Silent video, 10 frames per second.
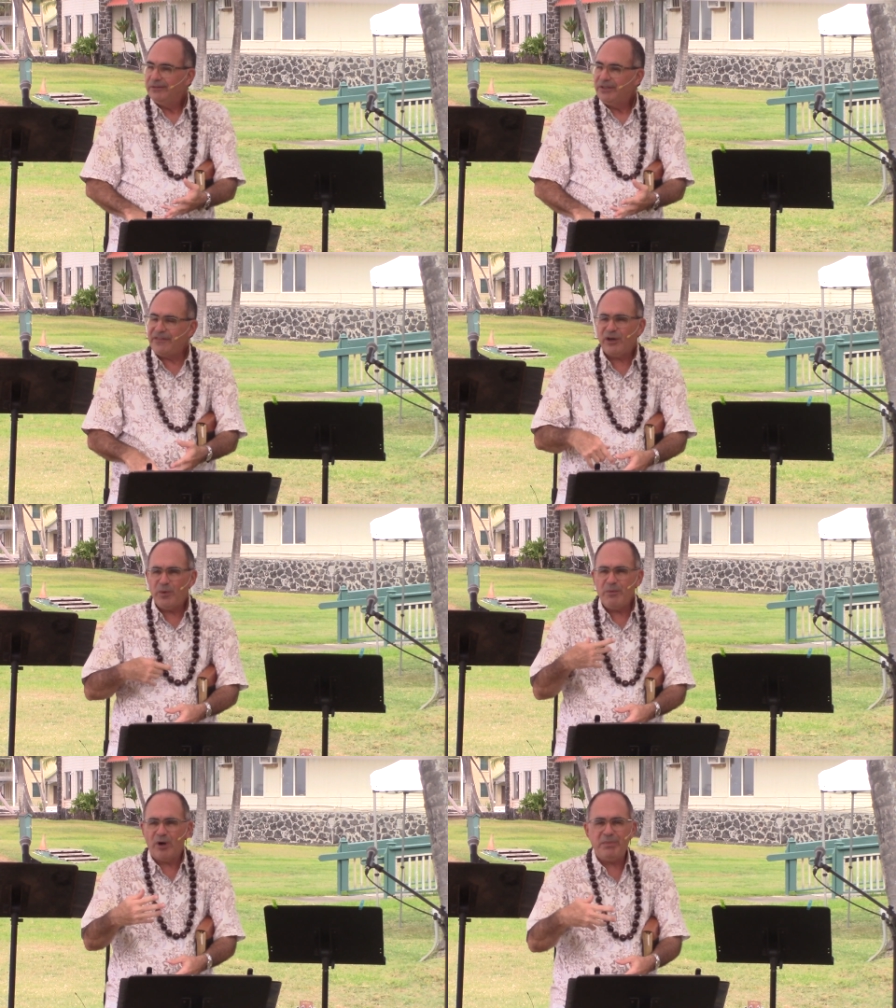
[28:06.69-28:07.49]
You think
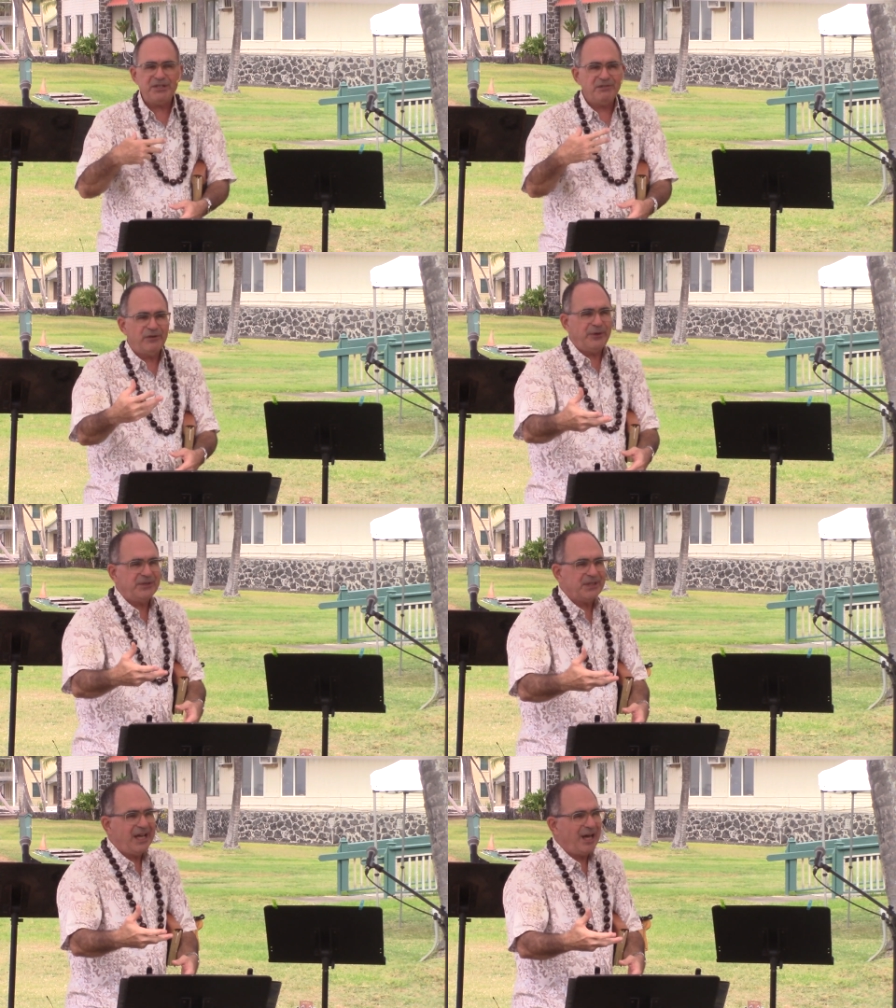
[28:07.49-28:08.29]
we want to be
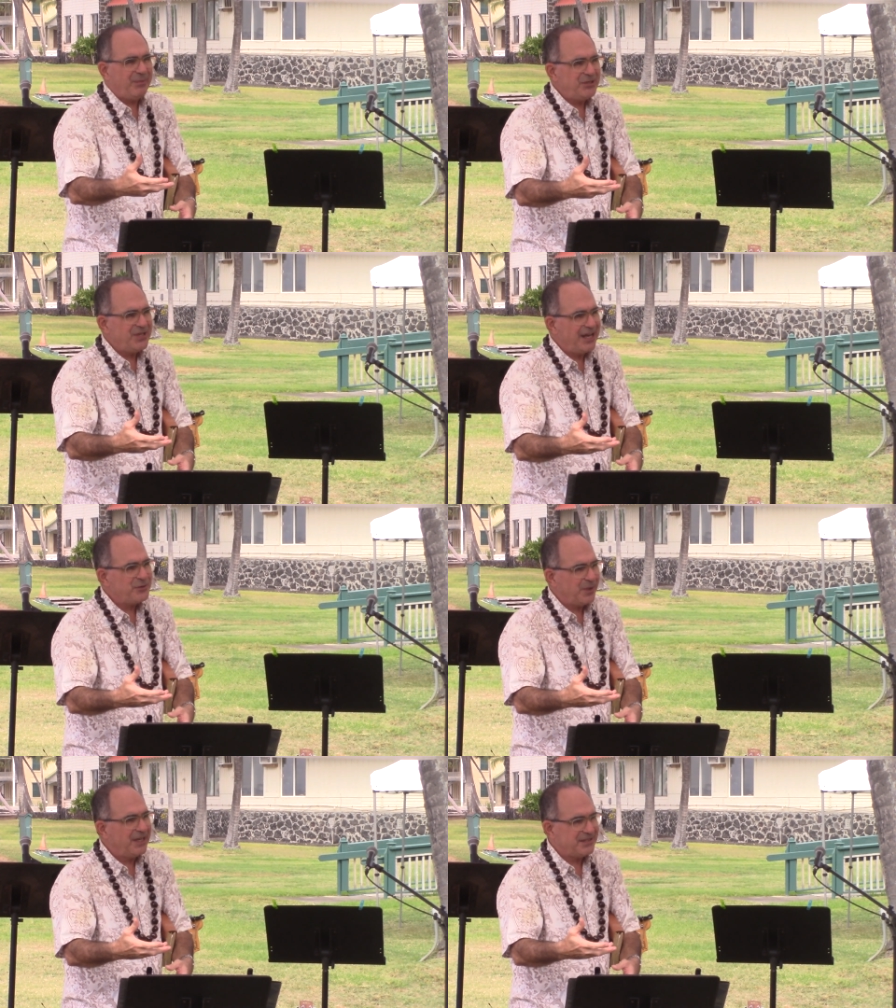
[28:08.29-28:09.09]
devoted to God, but you
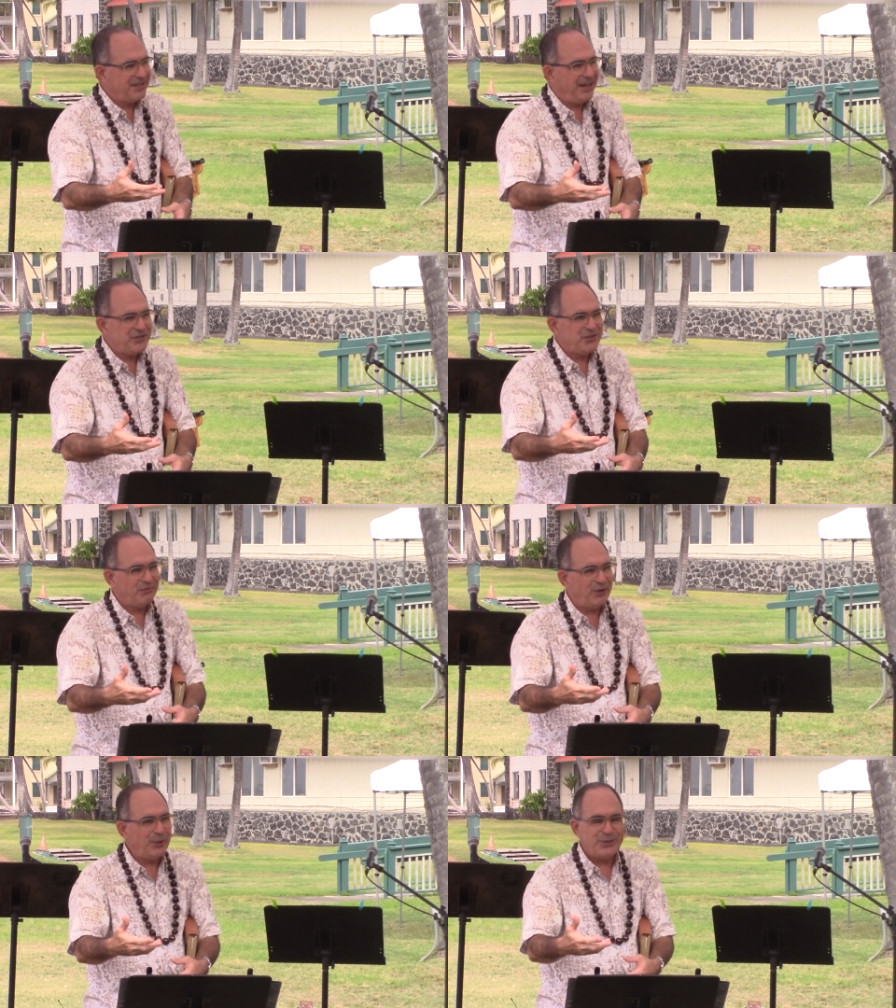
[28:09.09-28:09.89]
guys realize God's
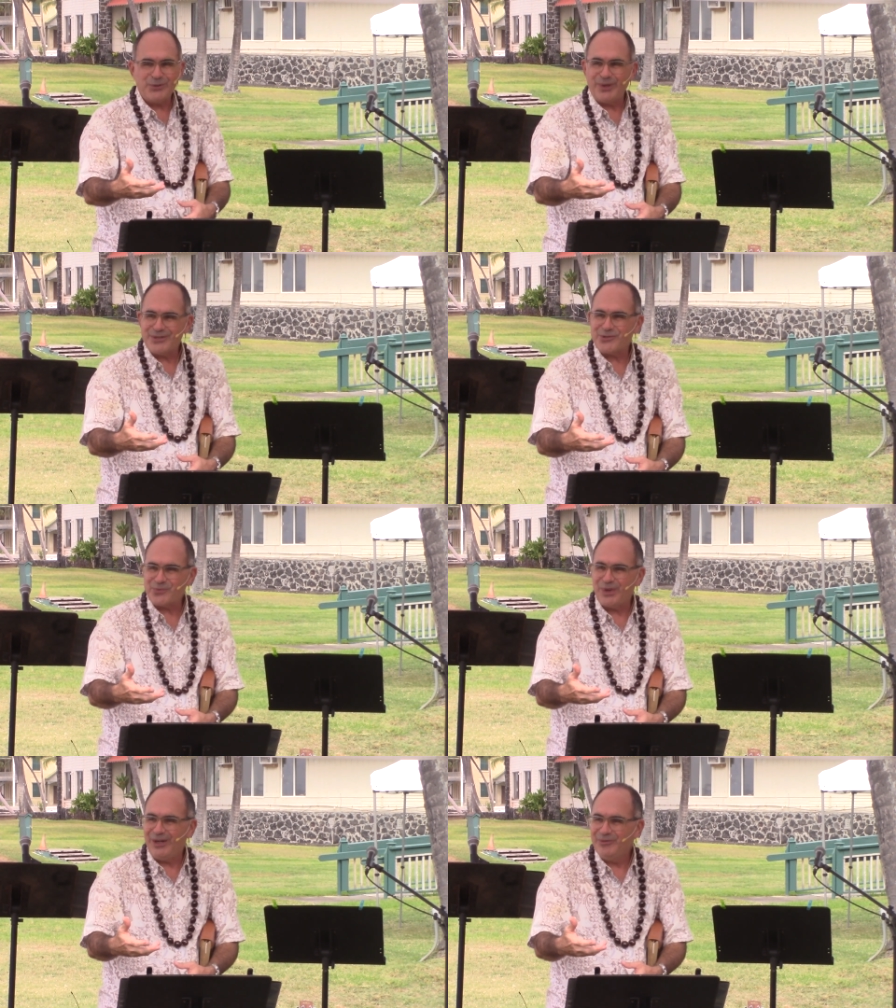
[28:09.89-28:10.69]
devoted to us
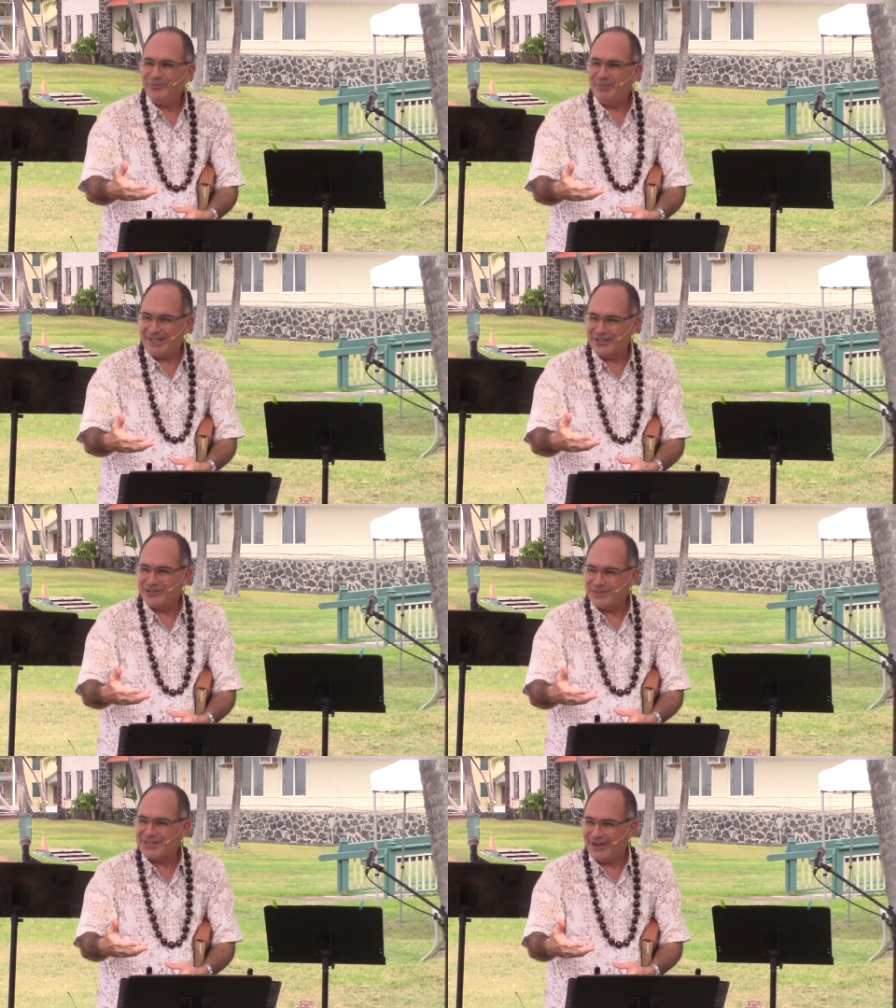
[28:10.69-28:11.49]
as well
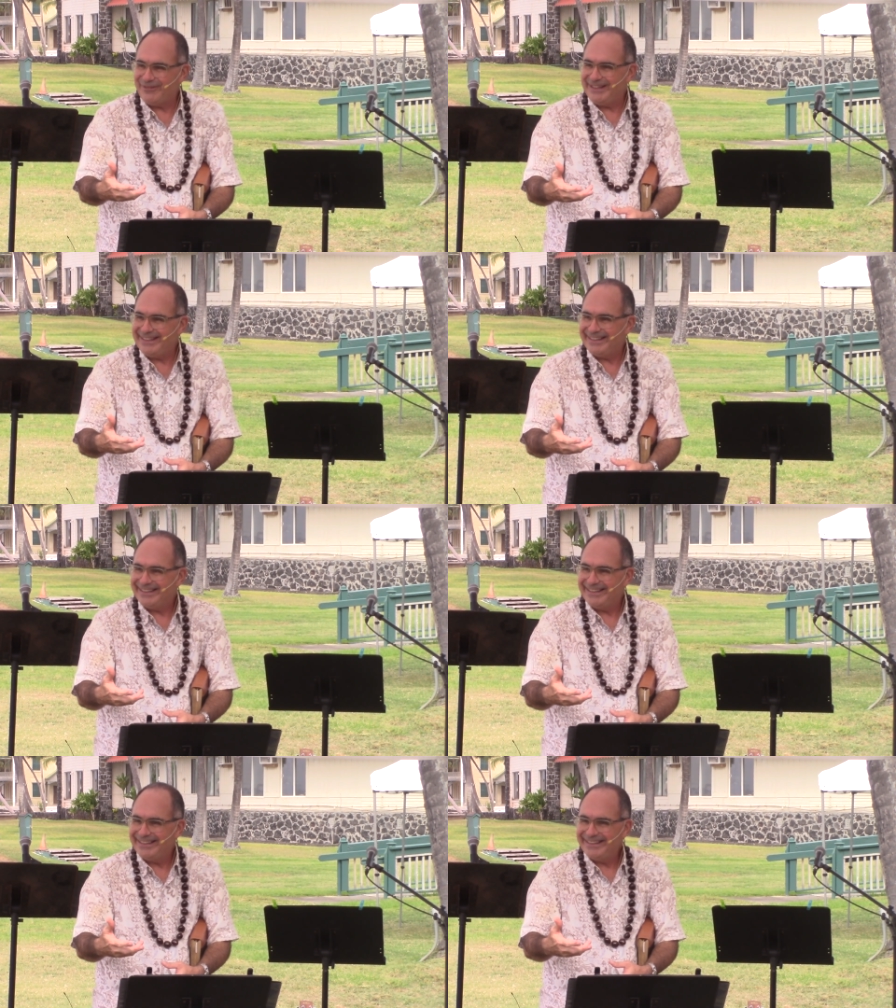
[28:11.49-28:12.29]
because of his covenant?
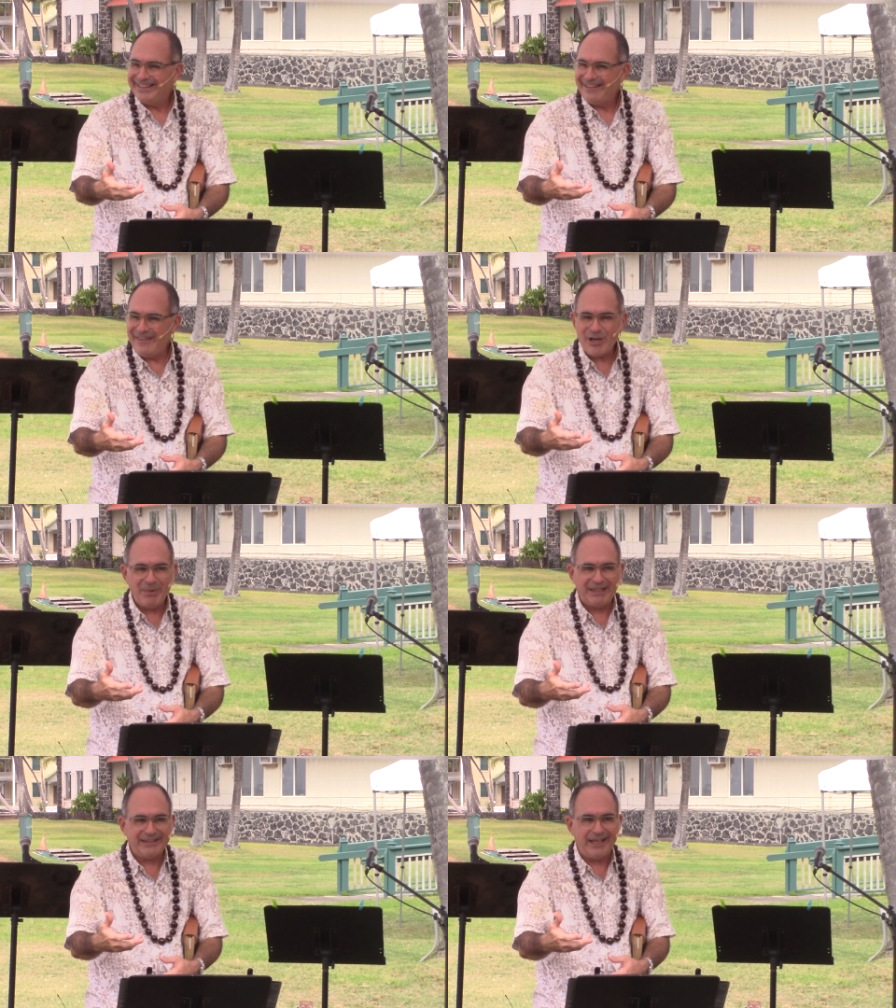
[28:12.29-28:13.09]
Think
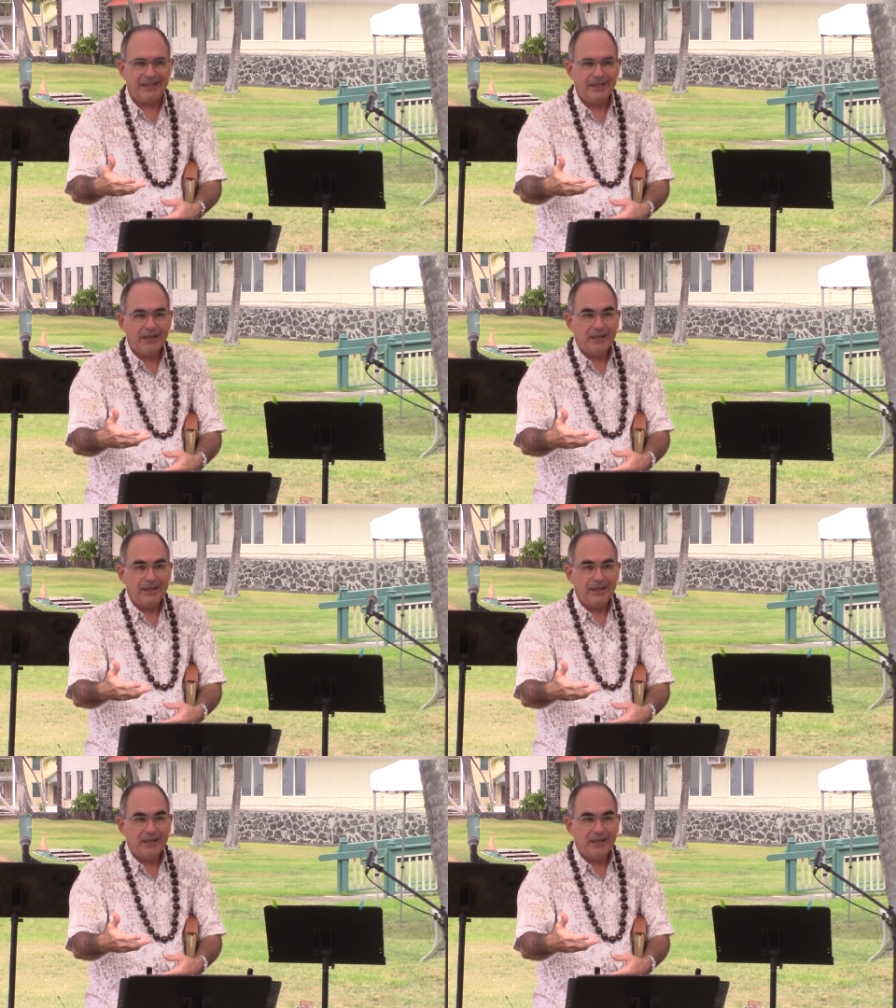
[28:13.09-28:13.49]
about that.